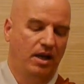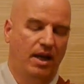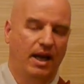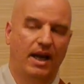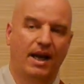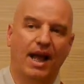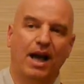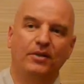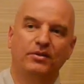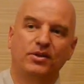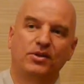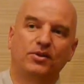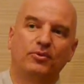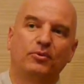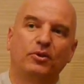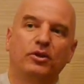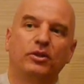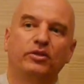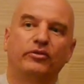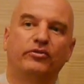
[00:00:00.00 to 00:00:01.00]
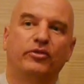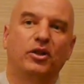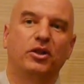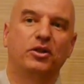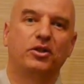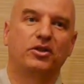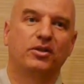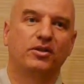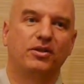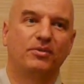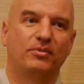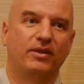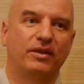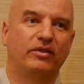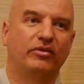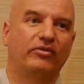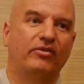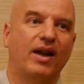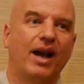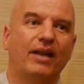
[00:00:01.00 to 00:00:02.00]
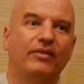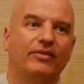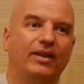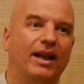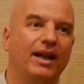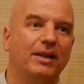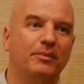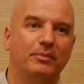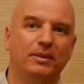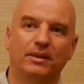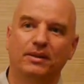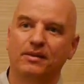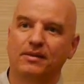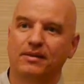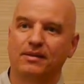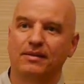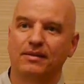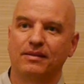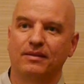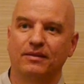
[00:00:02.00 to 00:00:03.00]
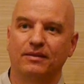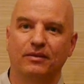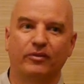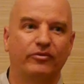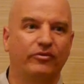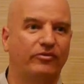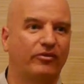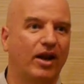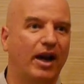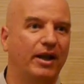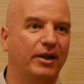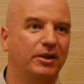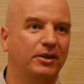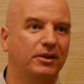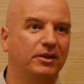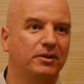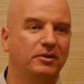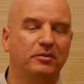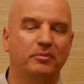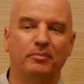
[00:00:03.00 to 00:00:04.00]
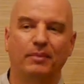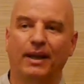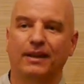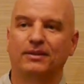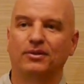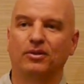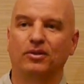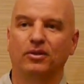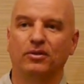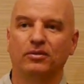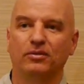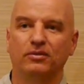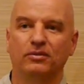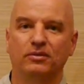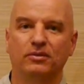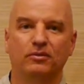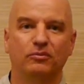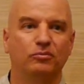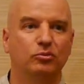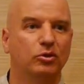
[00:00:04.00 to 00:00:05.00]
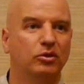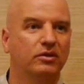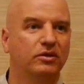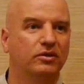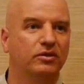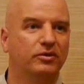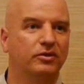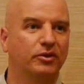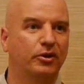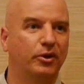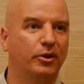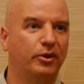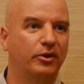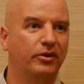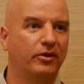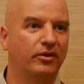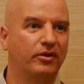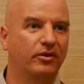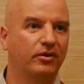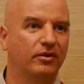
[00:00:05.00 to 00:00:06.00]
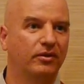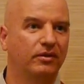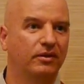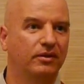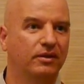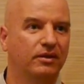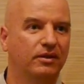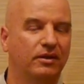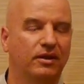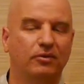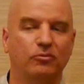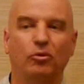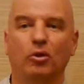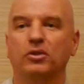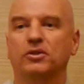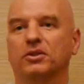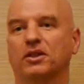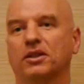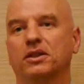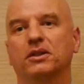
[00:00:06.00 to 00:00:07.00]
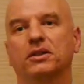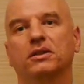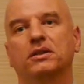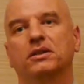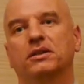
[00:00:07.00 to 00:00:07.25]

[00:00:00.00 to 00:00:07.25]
and how this world functions with the five elements of fire, metal, wood, earth, and water.